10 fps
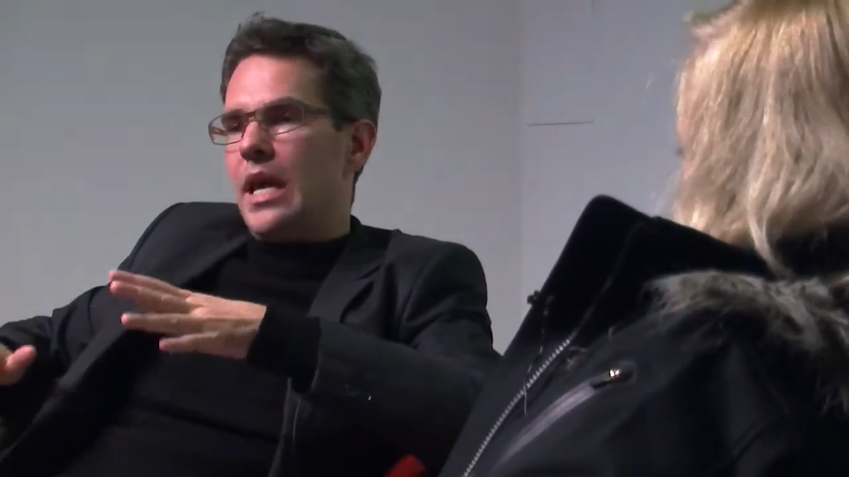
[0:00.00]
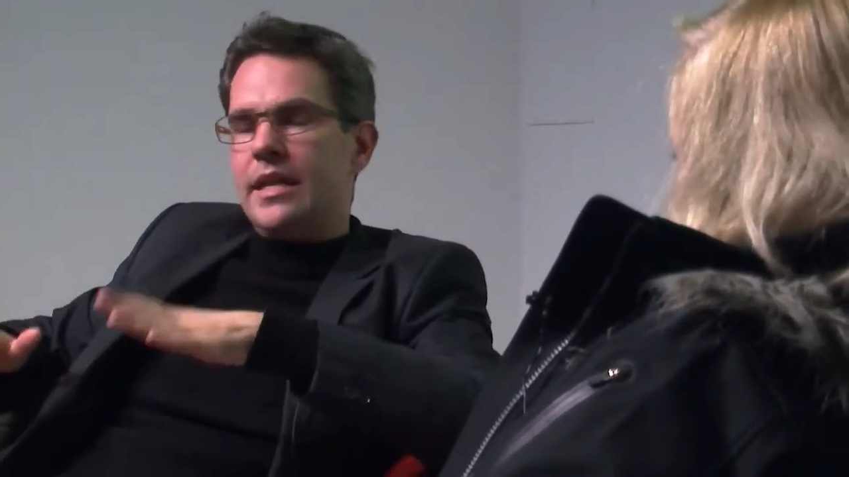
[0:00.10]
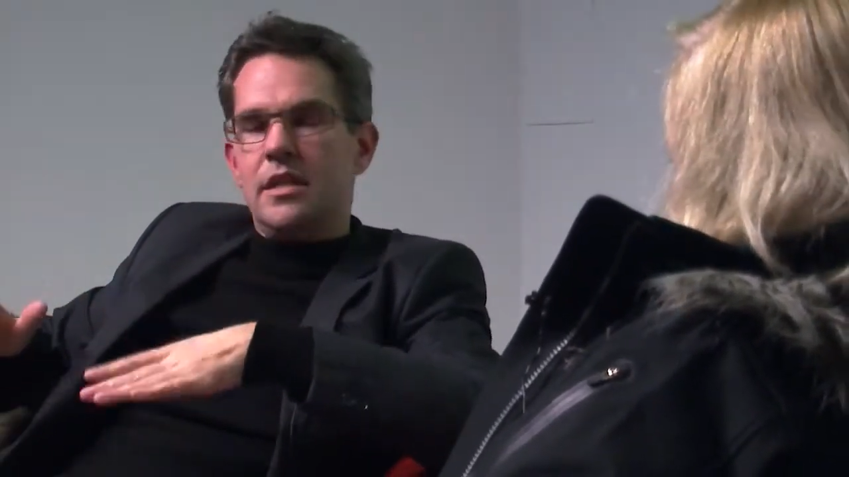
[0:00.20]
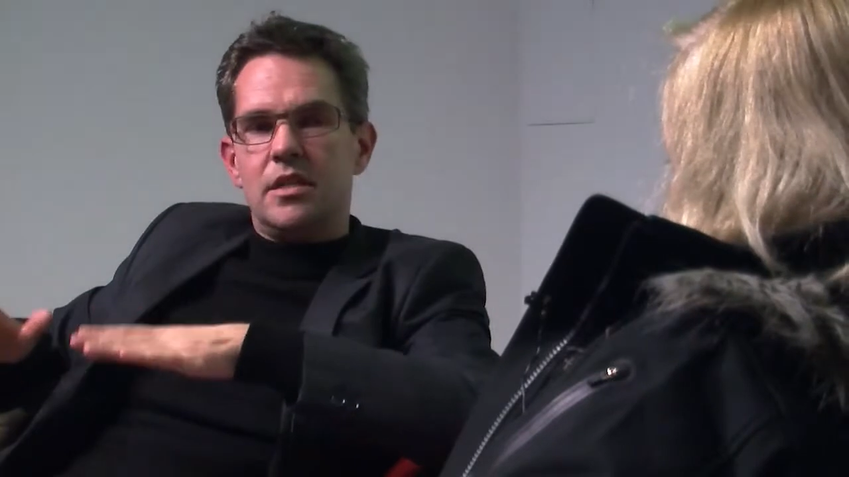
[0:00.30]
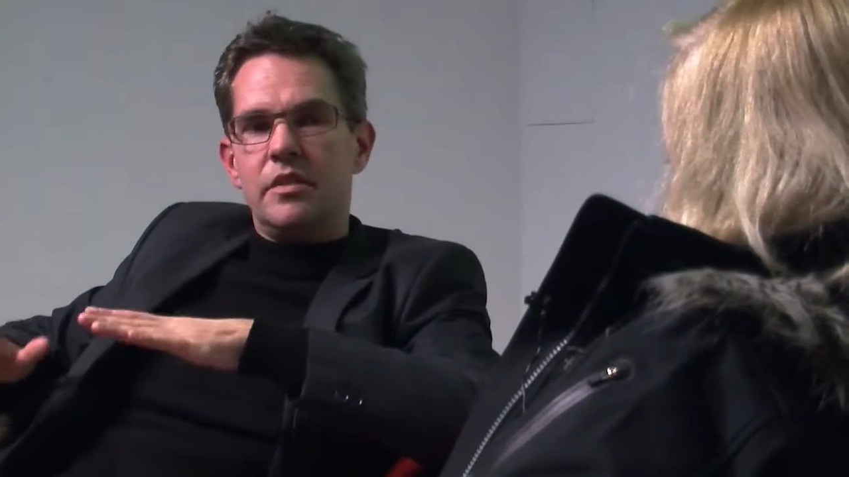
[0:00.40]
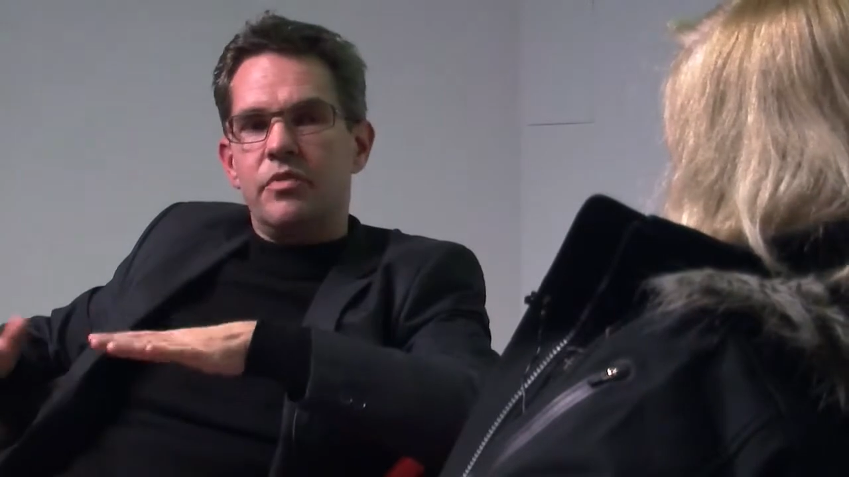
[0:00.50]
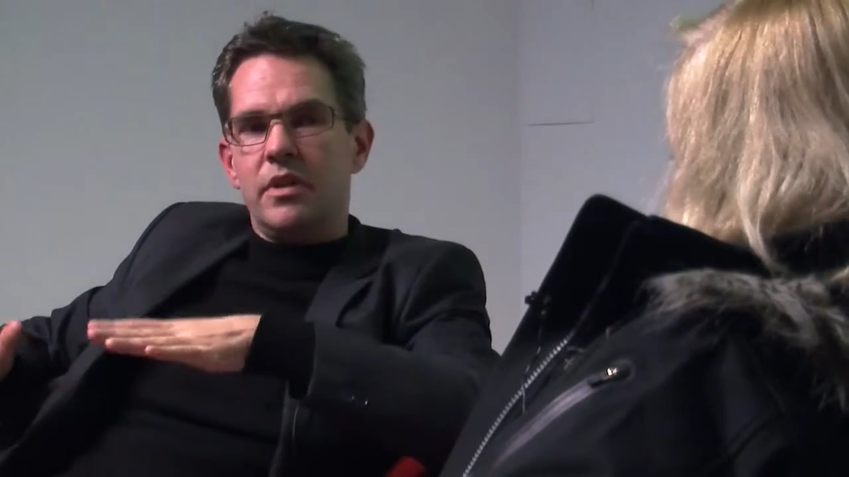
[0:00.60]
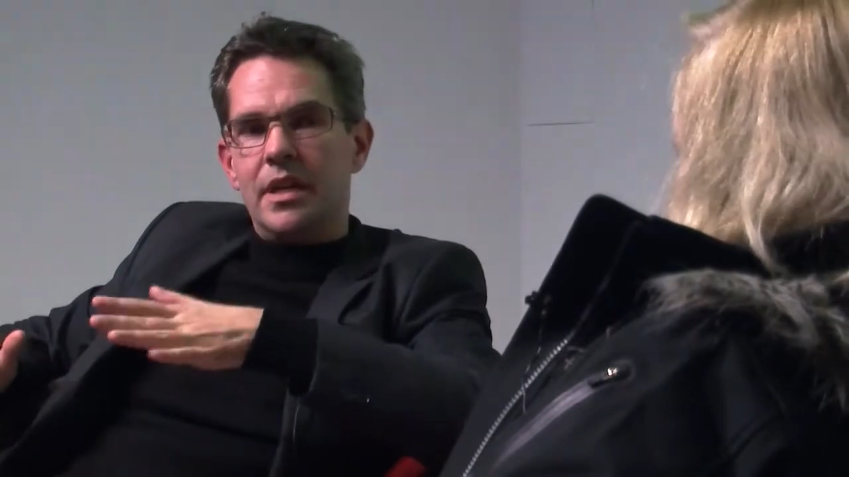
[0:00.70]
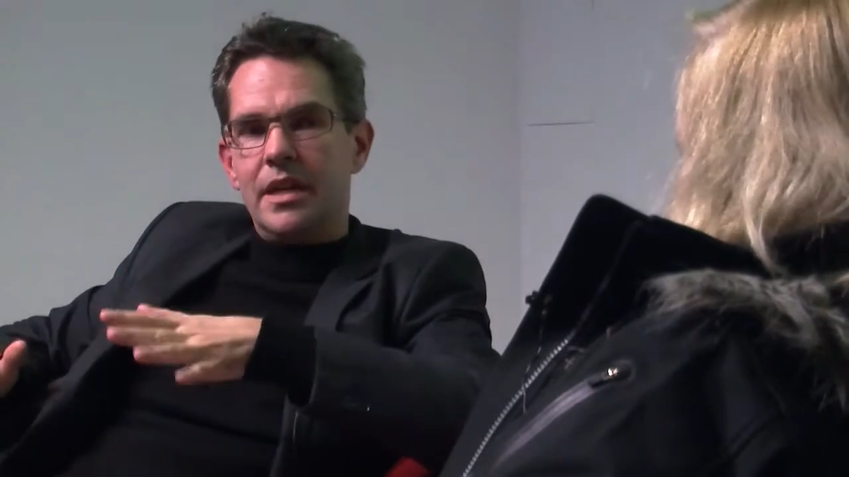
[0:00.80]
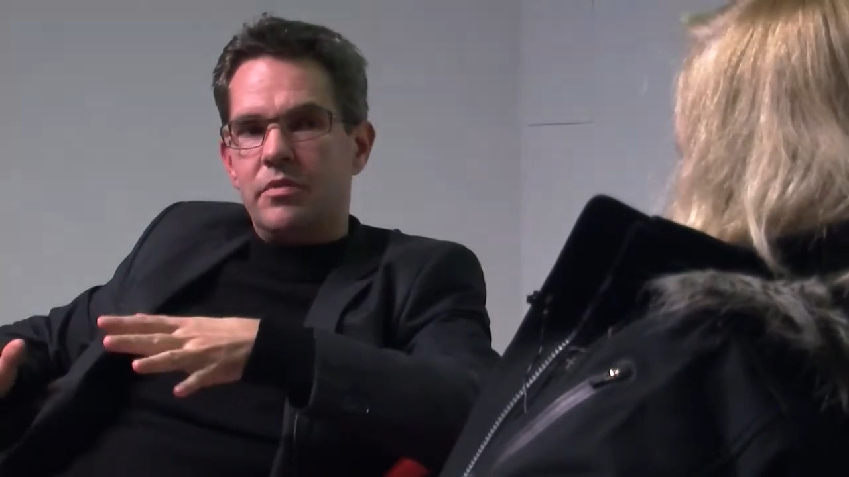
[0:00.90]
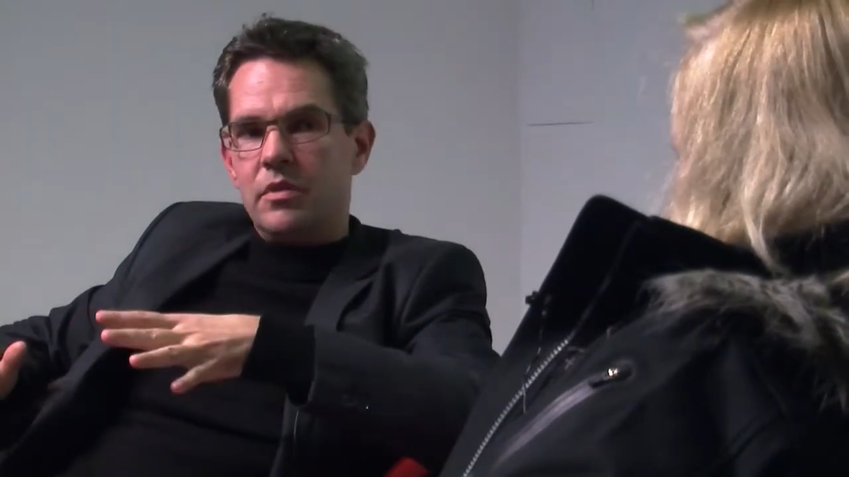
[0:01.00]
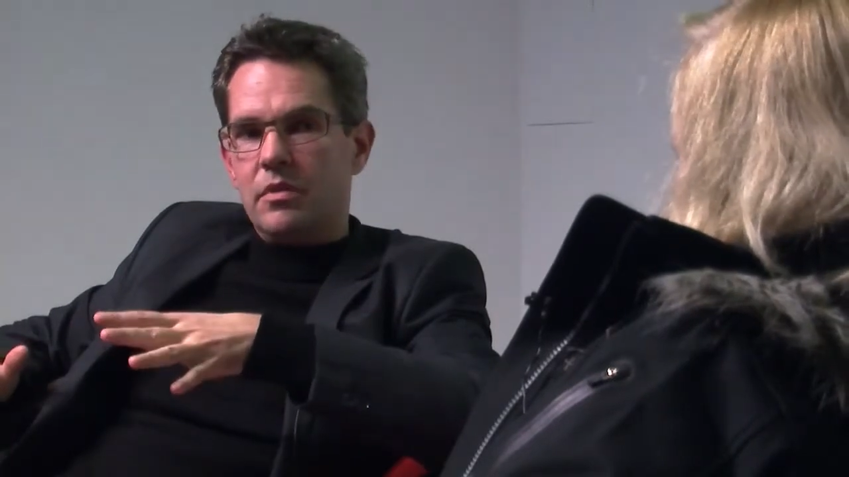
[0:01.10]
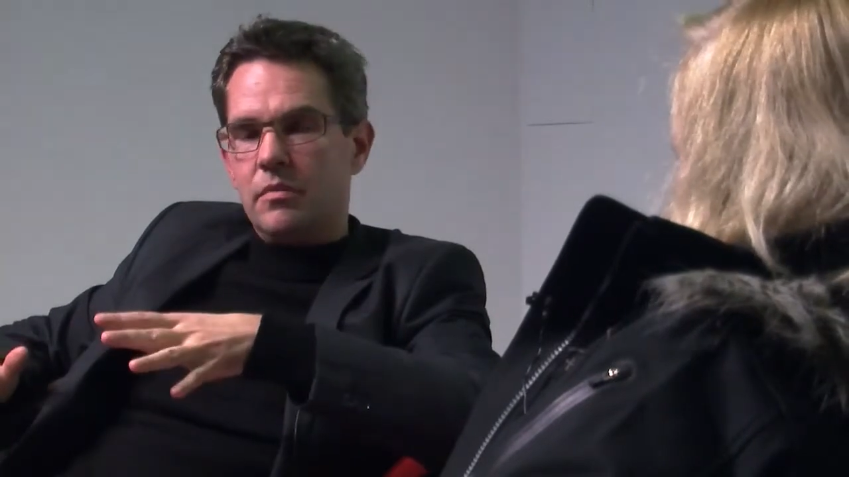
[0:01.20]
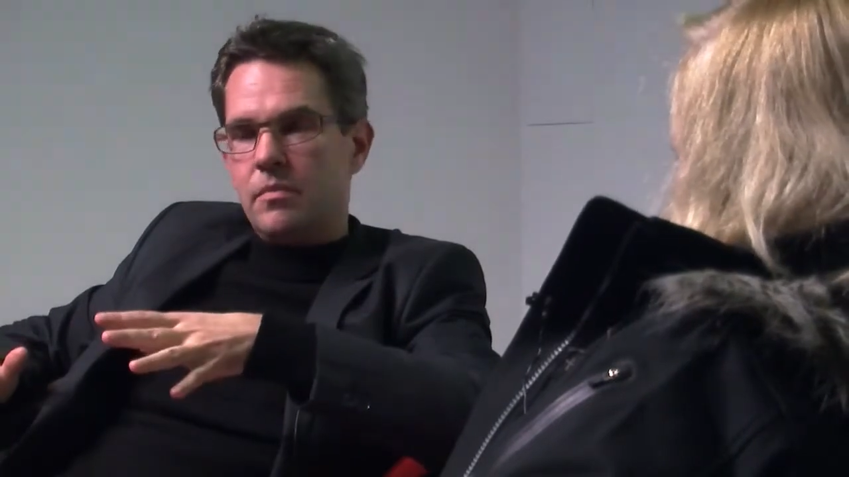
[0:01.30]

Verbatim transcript: at a different level.